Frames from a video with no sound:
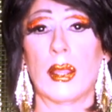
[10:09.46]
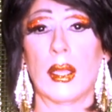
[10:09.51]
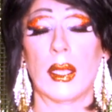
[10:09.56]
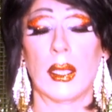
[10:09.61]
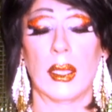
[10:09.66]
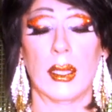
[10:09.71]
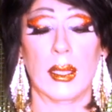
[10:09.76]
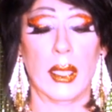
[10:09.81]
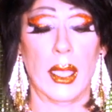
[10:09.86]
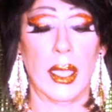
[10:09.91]

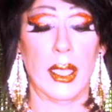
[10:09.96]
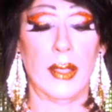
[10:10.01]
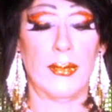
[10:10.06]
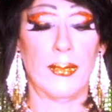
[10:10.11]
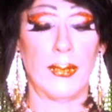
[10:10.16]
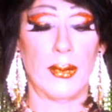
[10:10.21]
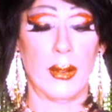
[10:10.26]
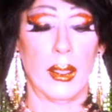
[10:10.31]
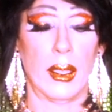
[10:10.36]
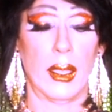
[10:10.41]
the
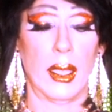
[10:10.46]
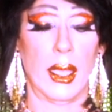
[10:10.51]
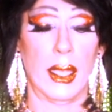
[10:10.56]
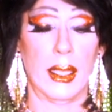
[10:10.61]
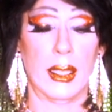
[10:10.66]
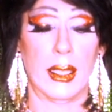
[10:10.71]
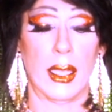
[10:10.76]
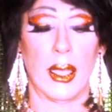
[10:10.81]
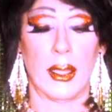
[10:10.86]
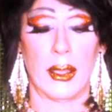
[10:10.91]
life
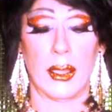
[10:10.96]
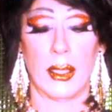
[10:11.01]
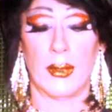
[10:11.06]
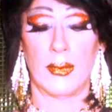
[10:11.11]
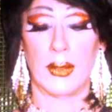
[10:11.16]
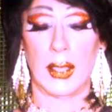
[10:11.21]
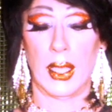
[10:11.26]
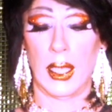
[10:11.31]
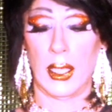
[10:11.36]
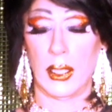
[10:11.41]
and death
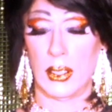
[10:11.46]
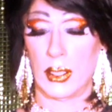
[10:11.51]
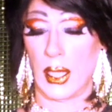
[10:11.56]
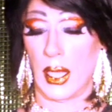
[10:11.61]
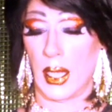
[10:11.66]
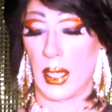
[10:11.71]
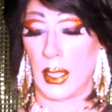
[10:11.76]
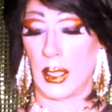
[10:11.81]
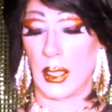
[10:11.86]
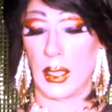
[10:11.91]
of King
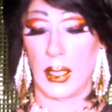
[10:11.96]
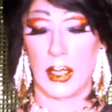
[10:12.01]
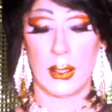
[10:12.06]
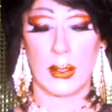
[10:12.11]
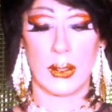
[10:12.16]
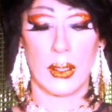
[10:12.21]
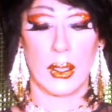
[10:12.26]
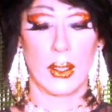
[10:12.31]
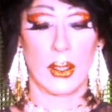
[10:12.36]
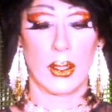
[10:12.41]
John
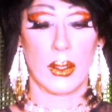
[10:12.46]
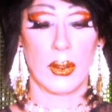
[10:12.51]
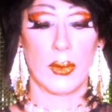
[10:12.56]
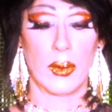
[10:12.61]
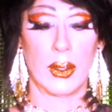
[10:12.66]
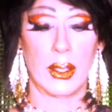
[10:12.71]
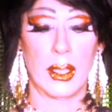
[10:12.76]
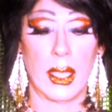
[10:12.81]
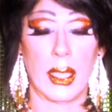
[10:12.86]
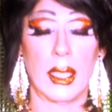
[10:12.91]
is
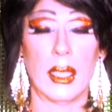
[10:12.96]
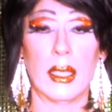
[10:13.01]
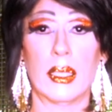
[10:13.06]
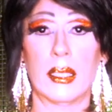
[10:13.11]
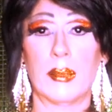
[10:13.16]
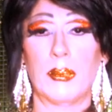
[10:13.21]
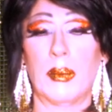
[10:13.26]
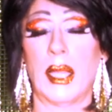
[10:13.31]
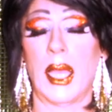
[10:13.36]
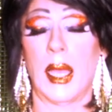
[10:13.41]

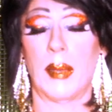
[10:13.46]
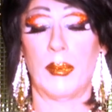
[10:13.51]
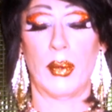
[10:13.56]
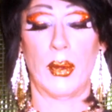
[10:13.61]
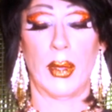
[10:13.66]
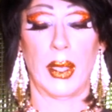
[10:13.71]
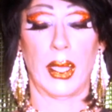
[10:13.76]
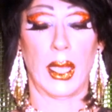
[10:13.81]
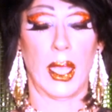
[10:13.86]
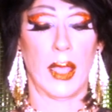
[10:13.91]
ridiculous
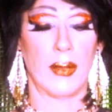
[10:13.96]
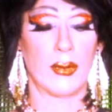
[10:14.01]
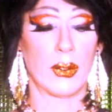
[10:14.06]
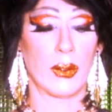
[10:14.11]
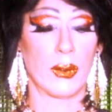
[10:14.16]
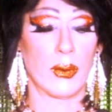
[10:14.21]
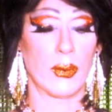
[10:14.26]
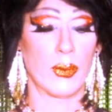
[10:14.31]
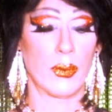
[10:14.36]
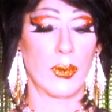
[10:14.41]
plot point
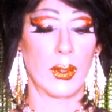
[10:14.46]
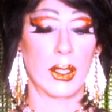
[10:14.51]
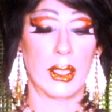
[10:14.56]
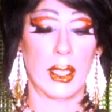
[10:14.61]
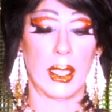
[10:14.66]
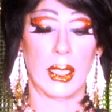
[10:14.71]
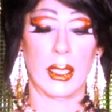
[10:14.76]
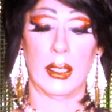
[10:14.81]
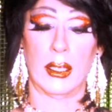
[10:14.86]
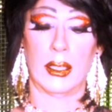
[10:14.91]
after
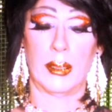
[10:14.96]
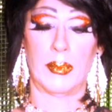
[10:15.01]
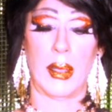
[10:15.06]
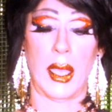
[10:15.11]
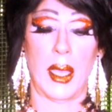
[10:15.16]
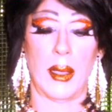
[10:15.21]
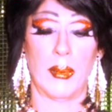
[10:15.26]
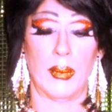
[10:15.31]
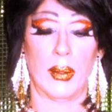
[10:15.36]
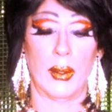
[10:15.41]
ridiculous
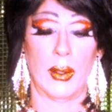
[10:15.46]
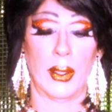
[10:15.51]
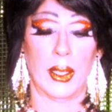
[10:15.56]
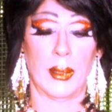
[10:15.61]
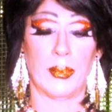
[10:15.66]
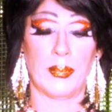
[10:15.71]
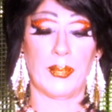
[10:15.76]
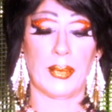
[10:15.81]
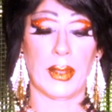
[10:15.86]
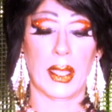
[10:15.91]
plot
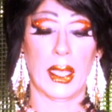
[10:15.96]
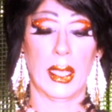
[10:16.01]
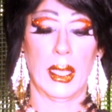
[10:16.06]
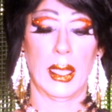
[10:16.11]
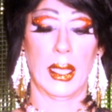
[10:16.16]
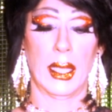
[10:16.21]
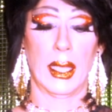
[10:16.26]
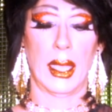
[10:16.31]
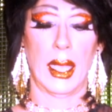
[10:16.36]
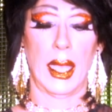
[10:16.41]
point.
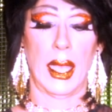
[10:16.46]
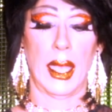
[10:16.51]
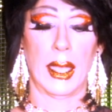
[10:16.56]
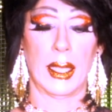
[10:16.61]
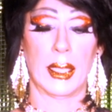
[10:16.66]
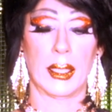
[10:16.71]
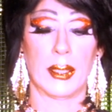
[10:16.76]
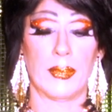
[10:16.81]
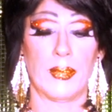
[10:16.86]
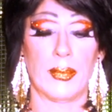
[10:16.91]

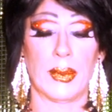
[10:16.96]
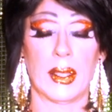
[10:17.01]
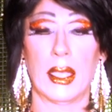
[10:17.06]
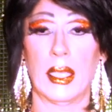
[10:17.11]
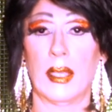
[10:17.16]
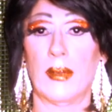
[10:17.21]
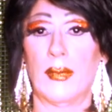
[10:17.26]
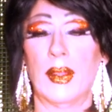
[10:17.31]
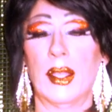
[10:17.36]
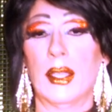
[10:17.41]
And
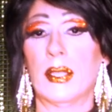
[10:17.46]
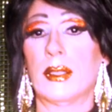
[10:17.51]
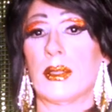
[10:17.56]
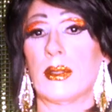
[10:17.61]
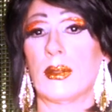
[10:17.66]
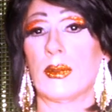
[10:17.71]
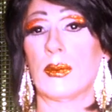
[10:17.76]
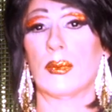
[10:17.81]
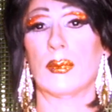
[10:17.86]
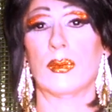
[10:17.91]
if
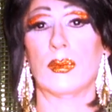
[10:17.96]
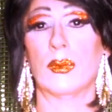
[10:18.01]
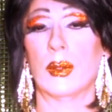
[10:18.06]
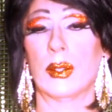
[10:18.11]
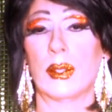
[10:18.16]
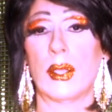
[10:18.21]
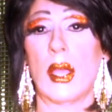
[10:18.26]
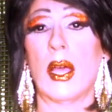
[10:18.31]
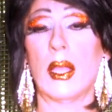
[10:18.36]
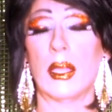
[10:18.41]
this
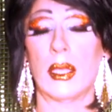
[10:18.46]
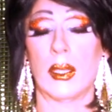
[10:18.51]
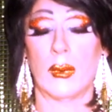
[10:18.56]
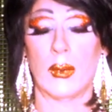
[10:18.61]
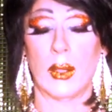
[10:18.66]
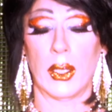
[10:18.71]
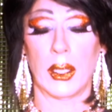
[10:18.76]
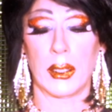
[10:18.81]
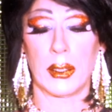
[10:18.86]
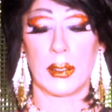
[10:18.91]
was all
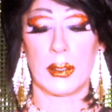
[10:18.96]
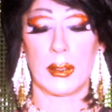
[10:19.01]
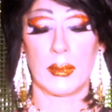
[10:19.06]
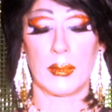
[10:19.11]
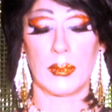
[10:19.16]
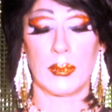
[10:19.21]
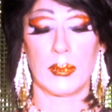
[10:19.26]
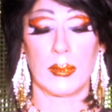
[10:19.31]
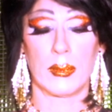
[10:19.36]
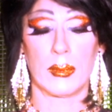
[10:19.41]
it
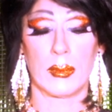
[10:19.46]
was,